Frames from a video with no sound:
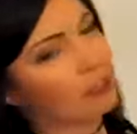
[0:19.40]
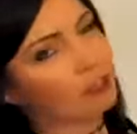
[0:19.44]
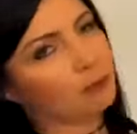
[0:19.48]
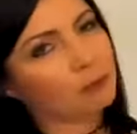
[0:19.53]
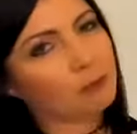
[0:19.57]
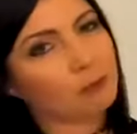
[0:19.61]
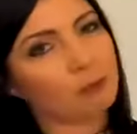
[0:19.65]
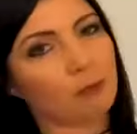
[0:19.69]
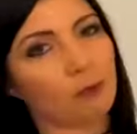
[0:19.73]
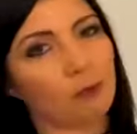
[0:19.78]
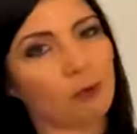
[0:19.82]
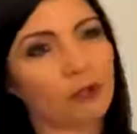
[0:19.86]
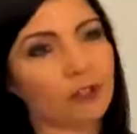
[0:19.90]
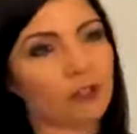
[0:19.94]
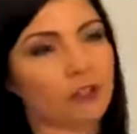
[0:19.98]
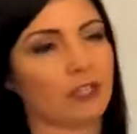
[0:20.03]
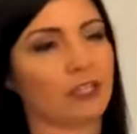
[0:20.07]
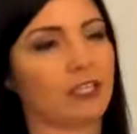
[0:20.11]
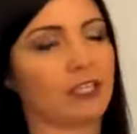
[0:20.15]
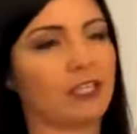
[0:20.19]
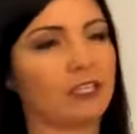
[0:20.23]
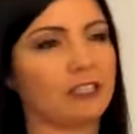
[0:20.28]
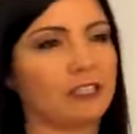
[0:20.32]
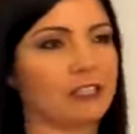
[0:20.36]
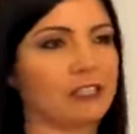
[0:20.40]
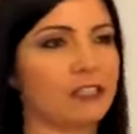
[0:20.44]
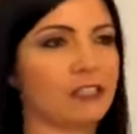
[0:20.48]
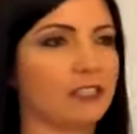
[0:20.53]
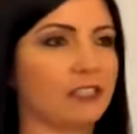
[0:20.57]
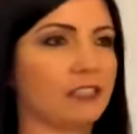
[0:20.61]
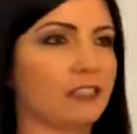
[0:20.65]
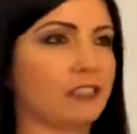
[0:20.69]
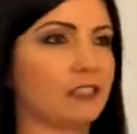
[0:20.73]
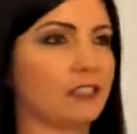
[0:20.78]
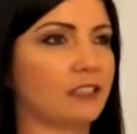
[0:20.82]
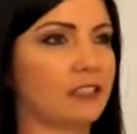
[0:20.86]
out of proportion,
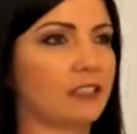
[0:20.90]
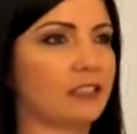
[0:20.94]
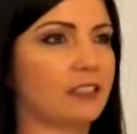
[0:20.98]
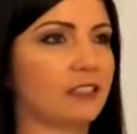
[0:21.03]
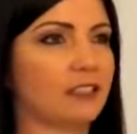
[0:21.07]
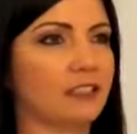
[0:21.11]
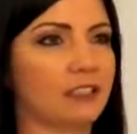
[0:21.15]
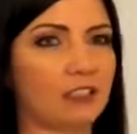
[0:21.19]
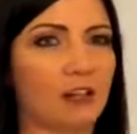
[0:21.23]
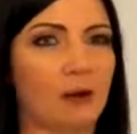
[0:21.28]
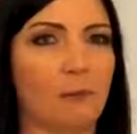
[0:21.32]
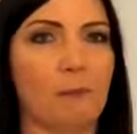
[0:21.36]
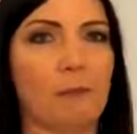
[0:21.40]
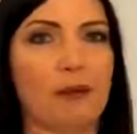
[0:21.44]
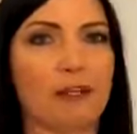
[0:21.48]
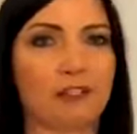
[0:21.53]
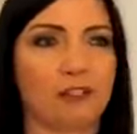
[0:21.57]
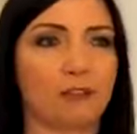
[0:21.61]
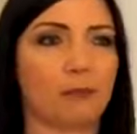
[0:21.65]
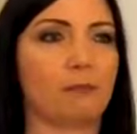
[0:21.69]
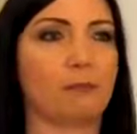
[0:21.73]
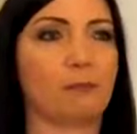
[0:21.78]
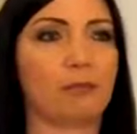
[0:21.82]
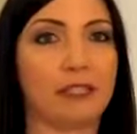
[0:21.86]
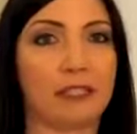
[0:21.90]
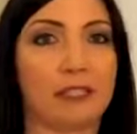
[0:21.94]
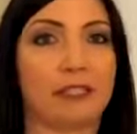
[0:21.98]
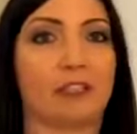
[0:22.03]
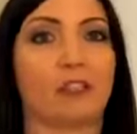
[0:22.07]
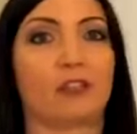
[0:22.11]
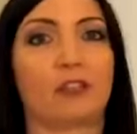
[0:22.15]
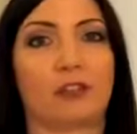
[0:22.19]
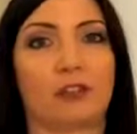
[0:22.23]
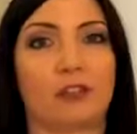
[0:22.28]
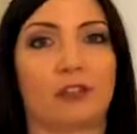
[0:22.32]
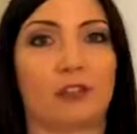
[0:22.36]
it's not meant to be
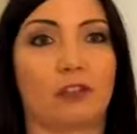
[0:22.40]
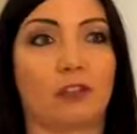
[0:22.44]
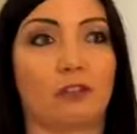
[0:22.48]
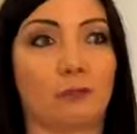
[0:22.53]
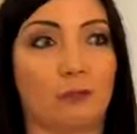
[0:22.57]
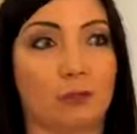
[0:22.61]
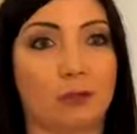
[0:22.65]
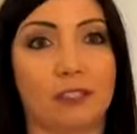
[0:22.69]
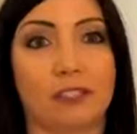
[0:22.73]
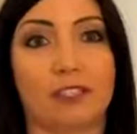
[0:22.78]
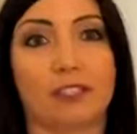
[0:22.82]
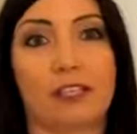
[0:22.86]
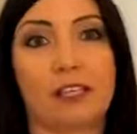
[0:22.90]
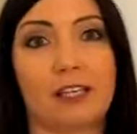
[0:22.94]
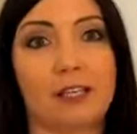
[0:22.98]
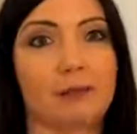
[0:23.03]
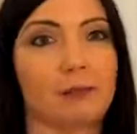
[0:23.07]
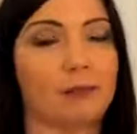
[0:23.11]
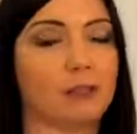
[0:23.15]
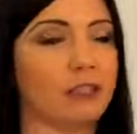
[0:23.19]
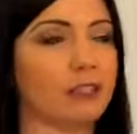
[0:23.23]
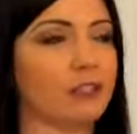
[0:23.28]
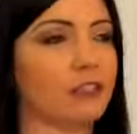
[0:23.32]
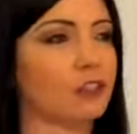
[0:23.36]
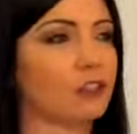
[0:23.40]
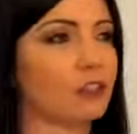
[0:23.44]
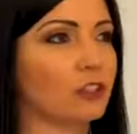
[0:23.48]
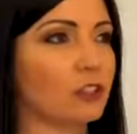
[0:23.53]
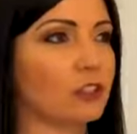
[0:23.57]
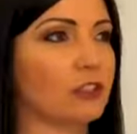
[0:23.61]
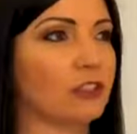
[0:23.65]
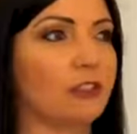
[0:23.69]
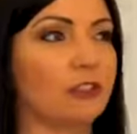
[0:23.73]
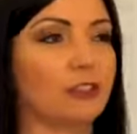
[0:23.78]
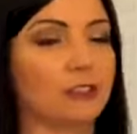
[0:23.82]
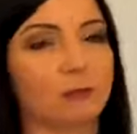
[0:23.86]
the Sugarloaf per se, but it's
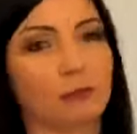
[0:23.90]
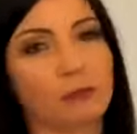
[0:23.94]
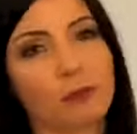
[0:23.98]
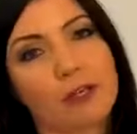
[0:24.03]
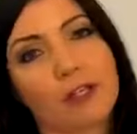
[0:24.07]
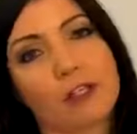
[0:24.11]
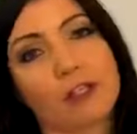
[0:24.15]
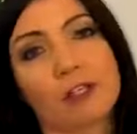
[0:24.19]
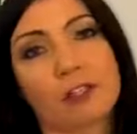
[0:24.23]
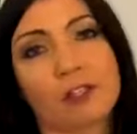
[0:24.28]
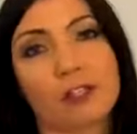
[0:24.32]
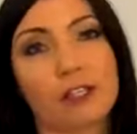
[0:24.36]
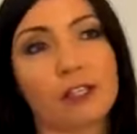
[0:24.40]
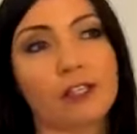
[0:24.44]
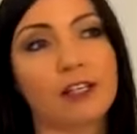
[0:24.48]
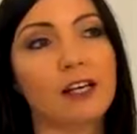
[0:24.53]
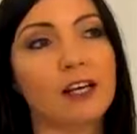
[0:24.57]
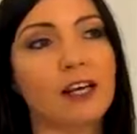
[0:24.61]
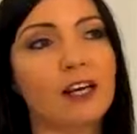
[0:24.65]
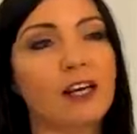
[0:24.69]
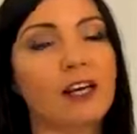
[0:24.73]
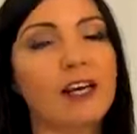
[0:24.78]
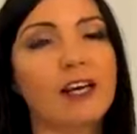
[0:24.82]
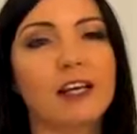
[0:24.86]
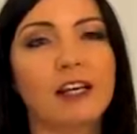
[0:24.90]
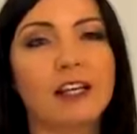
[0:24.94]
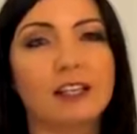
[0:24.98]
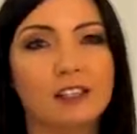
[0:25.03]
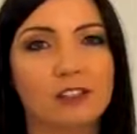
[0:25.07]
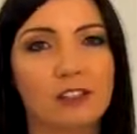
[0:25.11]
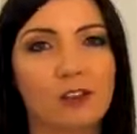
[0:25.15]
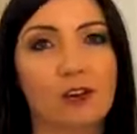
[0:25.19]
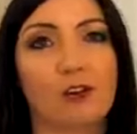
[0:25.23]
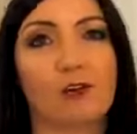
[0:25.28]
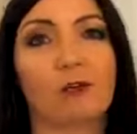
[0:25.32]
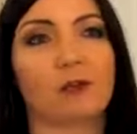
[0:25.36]
just the inspiration that
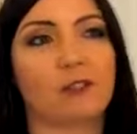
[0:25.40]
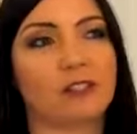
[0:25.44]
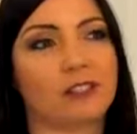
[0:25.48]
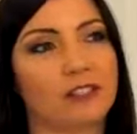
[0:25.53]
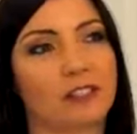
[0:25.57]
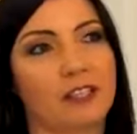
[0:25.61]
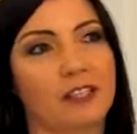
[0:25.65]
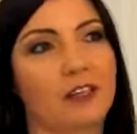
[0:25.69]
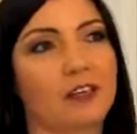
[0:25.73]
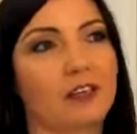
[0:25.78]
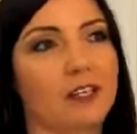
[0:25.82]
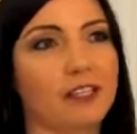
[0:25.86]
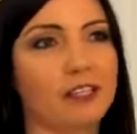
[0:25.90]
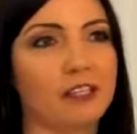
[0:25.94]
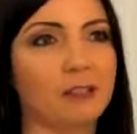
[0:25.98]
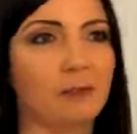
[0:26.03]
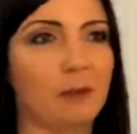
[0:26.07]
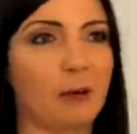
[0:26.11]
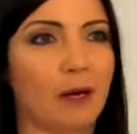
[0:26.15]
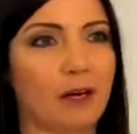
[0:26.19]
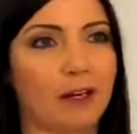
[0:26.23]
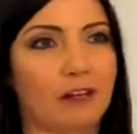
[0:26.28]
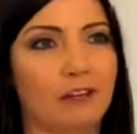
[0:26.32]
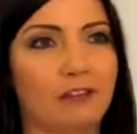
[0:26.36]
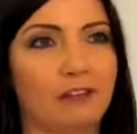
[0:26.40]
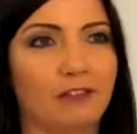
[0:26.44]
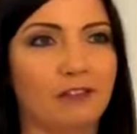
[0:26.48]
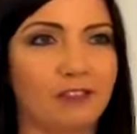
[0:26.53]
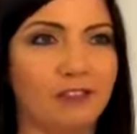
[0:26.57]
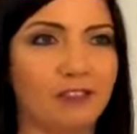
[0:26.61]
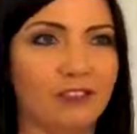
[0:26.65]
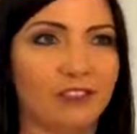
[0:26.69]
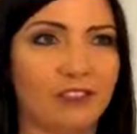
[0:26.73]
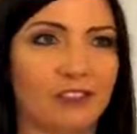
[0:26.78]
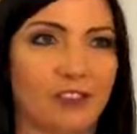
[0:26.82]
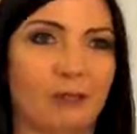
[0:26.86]
it's always there in the back
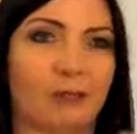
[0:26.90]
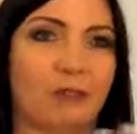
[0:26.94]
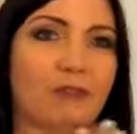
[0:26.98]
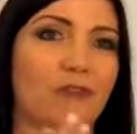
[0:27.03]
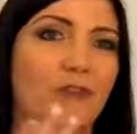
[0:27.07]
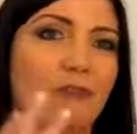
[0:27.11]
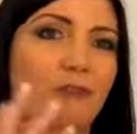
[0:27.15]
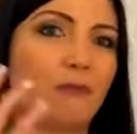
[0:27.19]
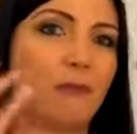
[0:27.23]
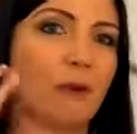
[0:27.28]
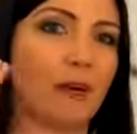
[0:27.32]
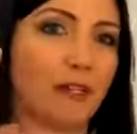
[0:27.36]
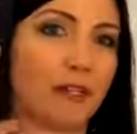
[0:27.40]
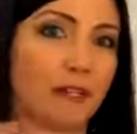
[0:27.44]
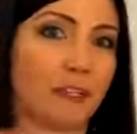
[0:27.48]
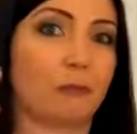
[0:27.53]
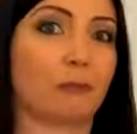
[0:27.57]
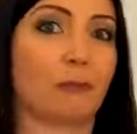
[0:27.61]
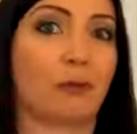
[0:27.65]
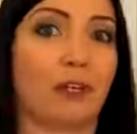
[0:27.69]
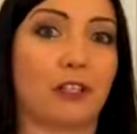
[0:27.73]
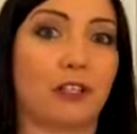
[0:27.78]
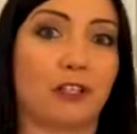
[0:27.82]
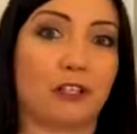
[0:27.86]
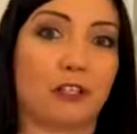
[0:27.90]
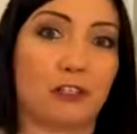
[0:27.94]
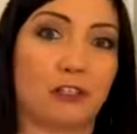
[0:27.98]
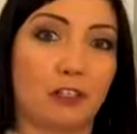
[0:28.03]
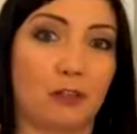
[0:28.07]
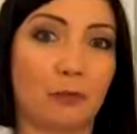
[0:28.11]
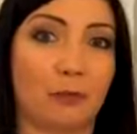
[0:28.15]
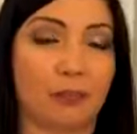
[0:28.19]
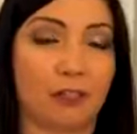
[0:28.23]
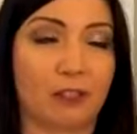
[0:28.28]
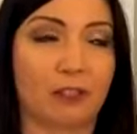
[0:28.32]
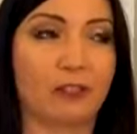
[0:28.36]
of some of my inspirations
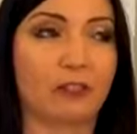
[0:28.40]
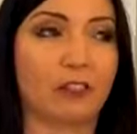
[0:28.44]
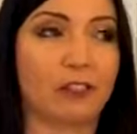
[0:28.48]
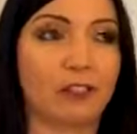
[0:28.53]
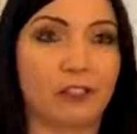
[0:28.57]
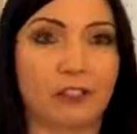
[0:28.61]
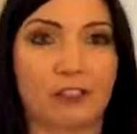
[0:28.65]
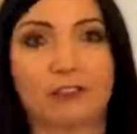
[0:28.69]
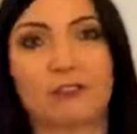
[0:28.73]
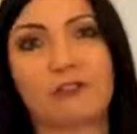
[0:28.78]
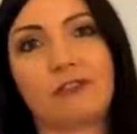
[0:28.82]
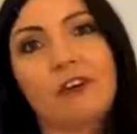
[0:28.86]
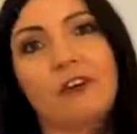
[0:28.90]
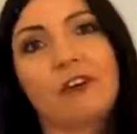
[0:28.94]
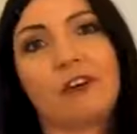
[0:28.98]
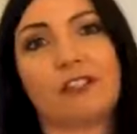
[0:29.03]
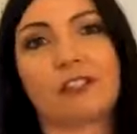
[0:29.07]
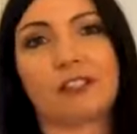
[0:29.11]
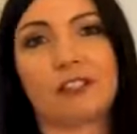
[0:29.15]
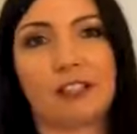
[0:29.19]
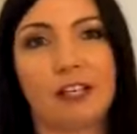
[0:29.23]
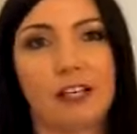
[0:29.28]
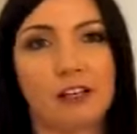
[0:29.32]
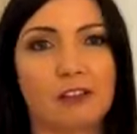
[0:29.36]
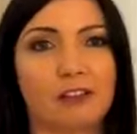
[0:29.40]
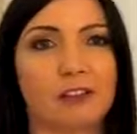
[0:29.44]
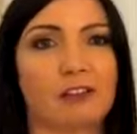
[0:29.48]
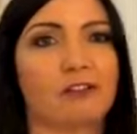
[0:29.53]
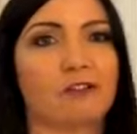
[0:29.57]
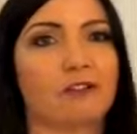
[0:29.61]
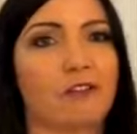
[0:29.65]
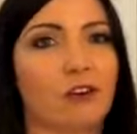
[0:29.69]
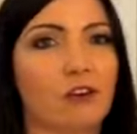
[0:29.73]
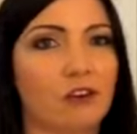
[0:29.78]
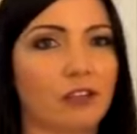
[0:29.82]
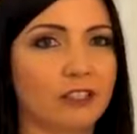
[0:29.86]
coming into the forest and out of
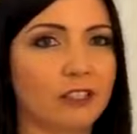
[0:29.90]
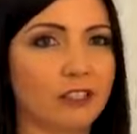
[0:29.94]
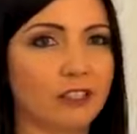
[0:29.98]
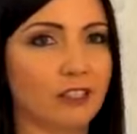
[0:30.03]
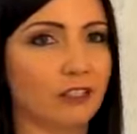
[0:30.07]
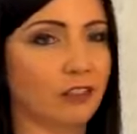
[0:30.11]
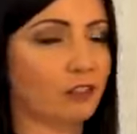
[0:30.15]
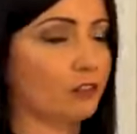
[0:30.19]
the forest and